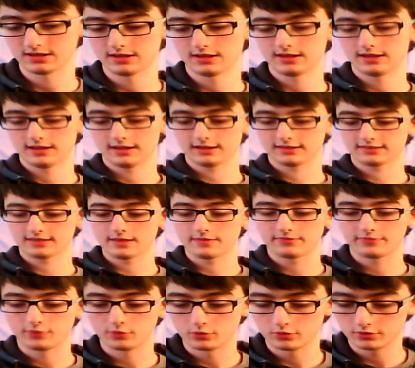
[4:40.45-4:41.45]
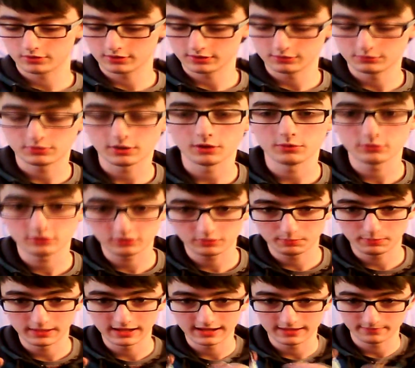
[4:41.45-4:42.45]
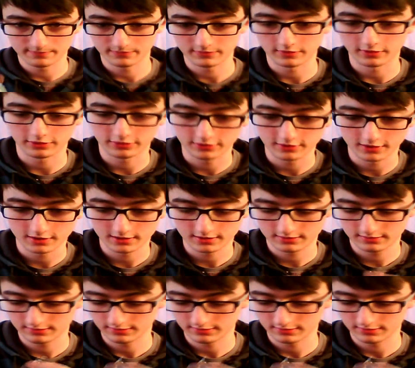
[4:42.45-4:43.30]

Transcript: except for you don't split the third.